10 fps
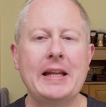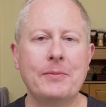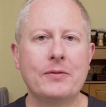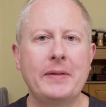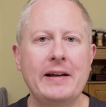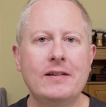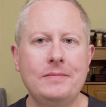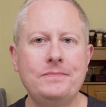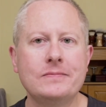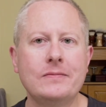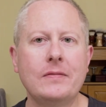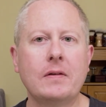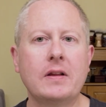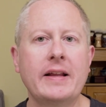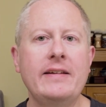name is Michael.
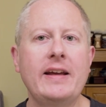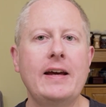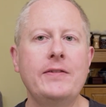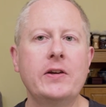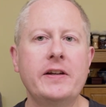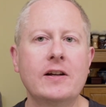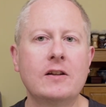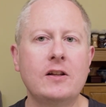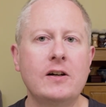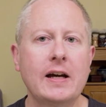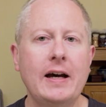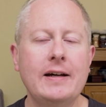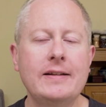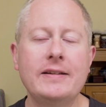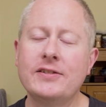Glad to have you here along
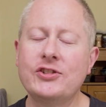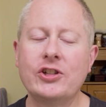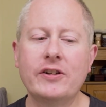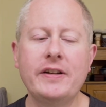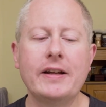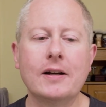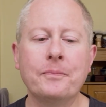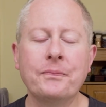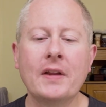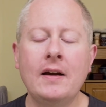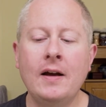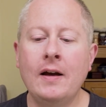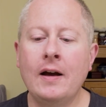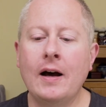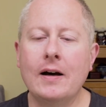on this journey here.
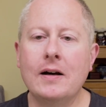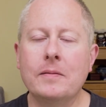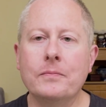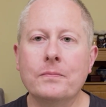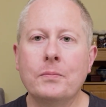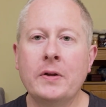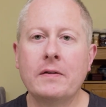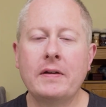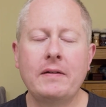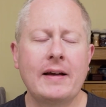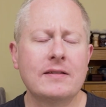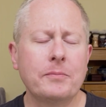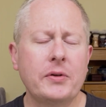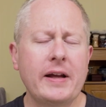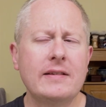Um, got some
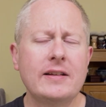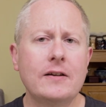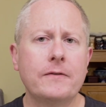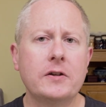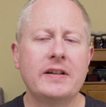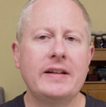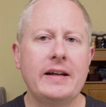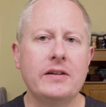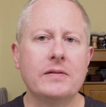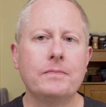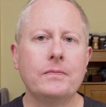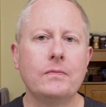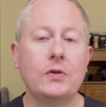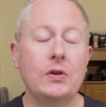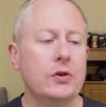plans here for tonight.
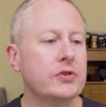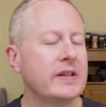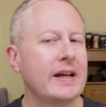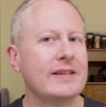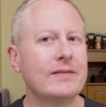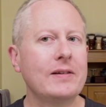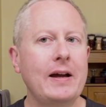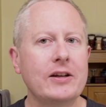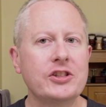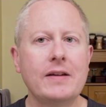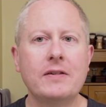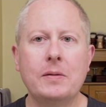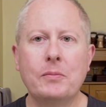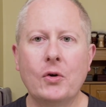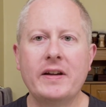Usually I shave in the
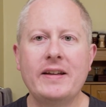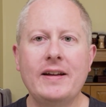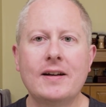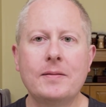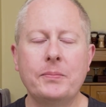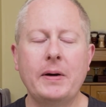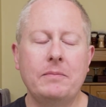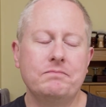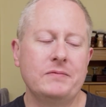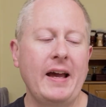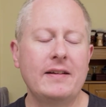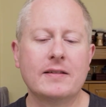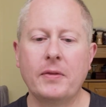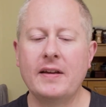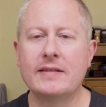morning here, but had
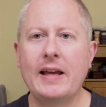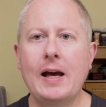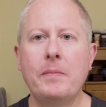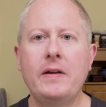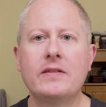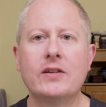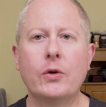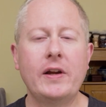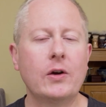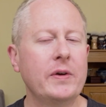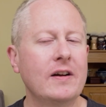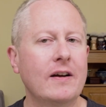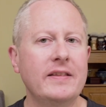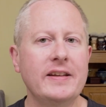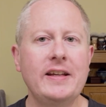some things happen, so here we are
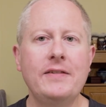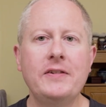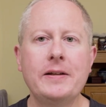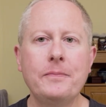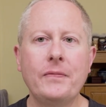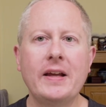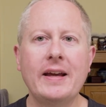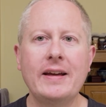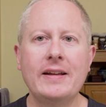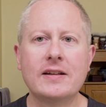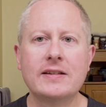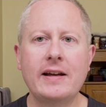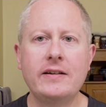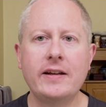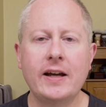in the evening, and
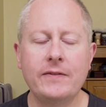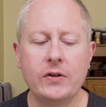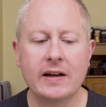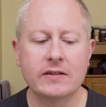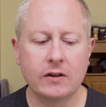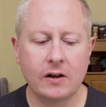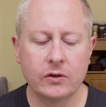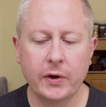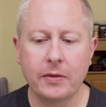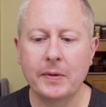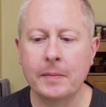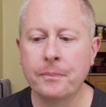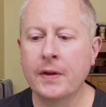excited to have you guys along with me.